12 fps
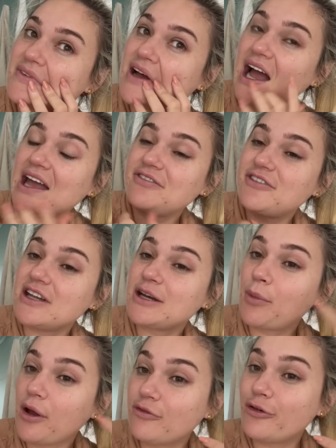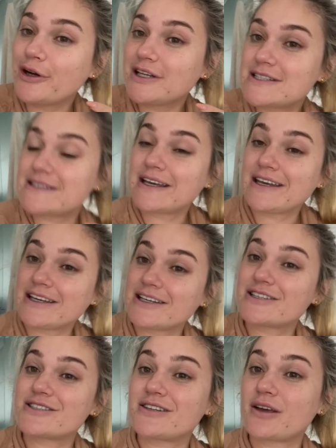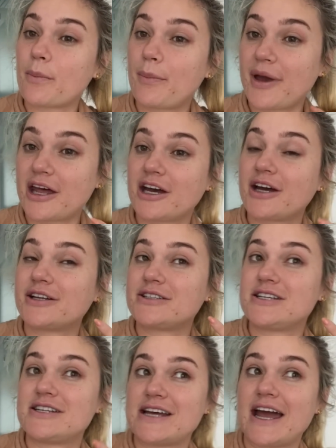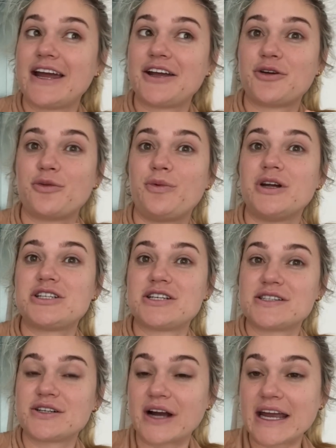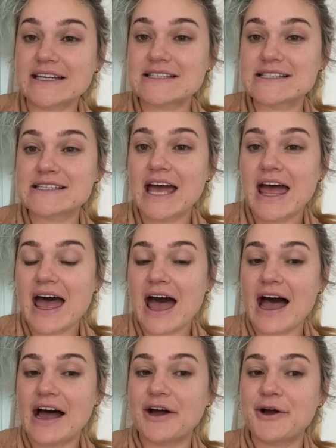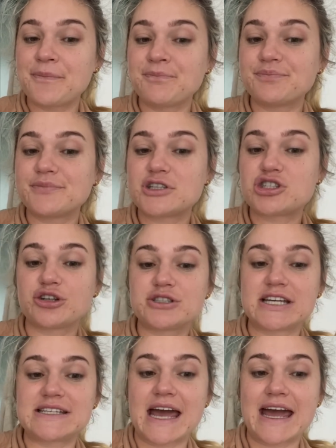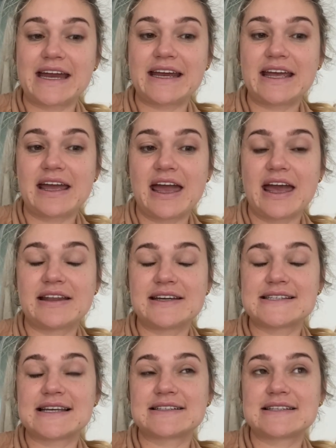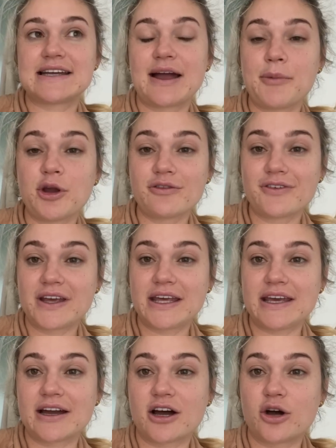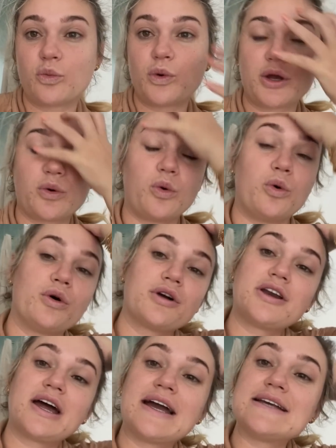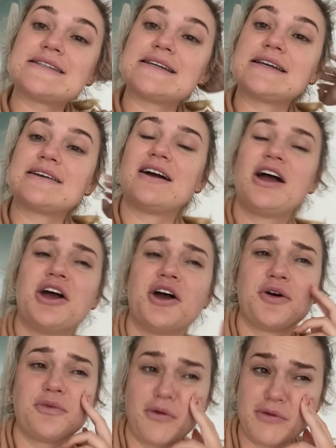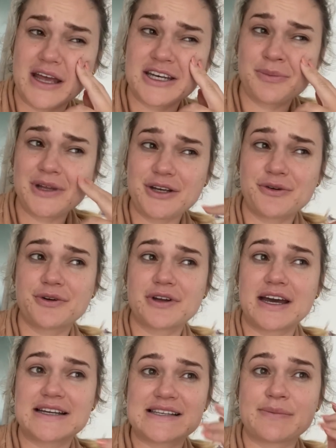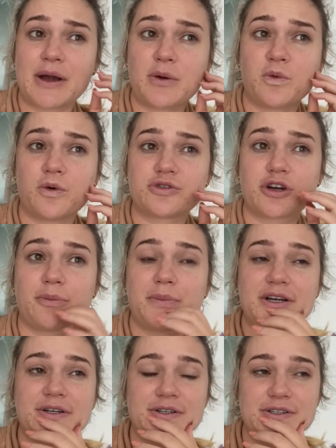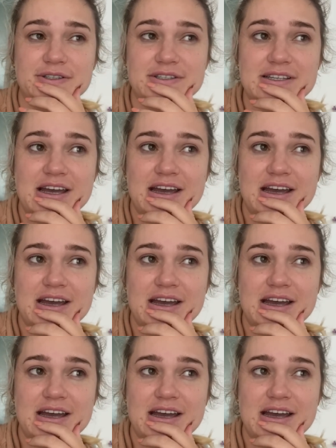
I feel like my voice is better today, which is great. So today, Ellie's actually coming over here. We're organizing. We're randomly organizing my wardrobe because